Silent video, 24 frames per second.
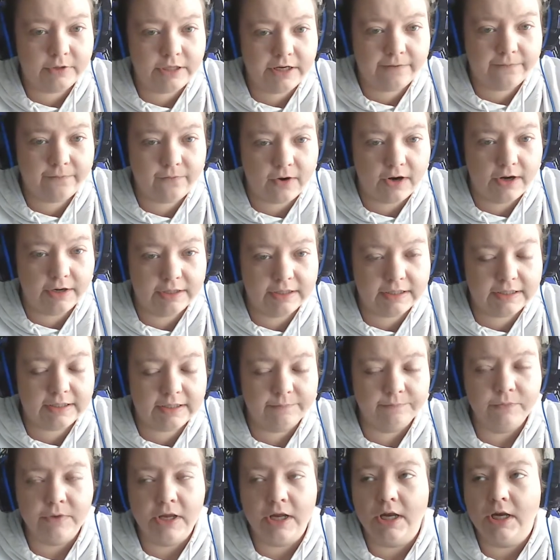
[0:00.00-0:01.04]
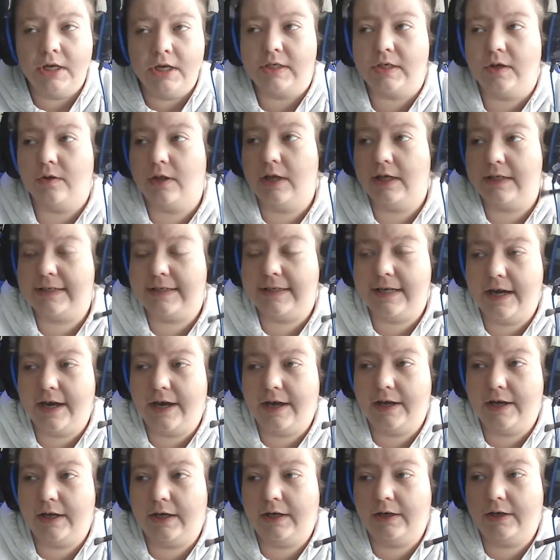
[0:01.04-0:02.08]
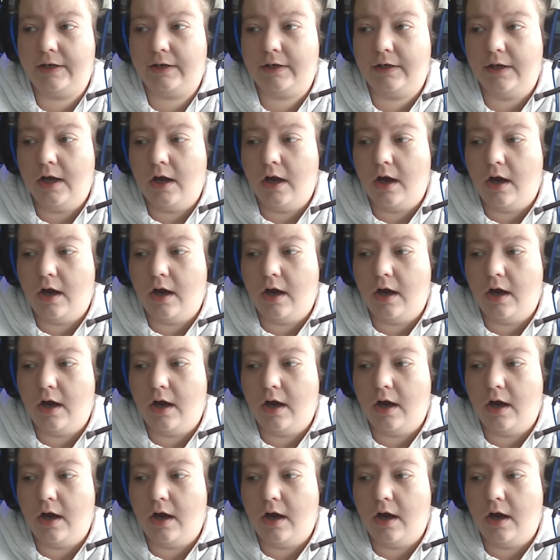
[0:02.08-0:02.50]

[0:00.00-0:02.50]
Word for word: difference. So let's say,